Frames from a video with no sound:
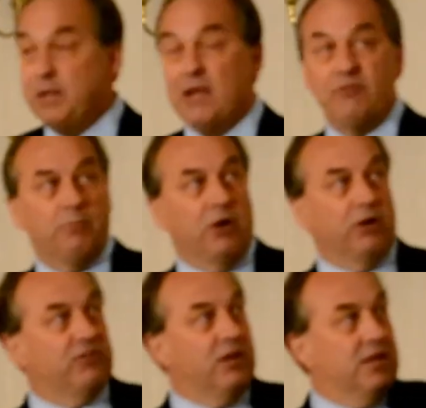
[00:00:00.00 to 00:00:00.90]
behavior
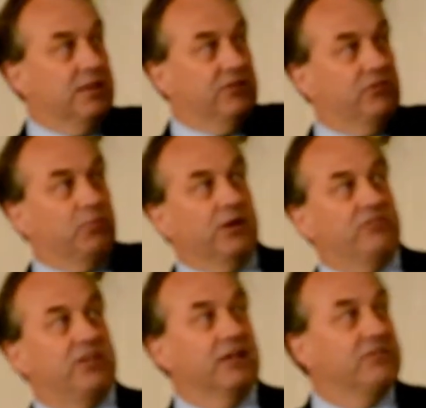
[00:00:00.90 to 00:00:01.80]
models, this is what it
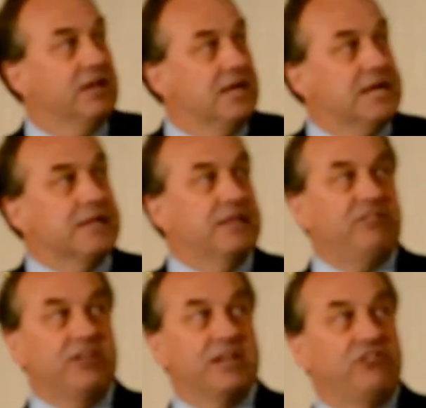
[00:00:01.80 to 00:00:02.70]
says.
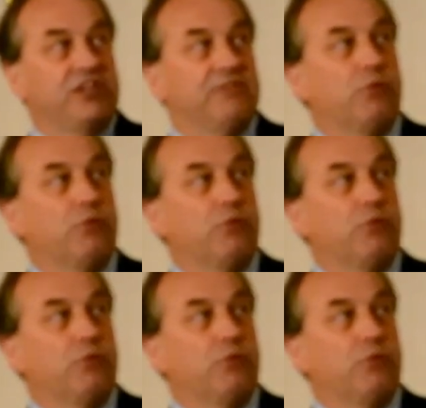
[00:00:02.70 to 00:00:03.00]
This initiative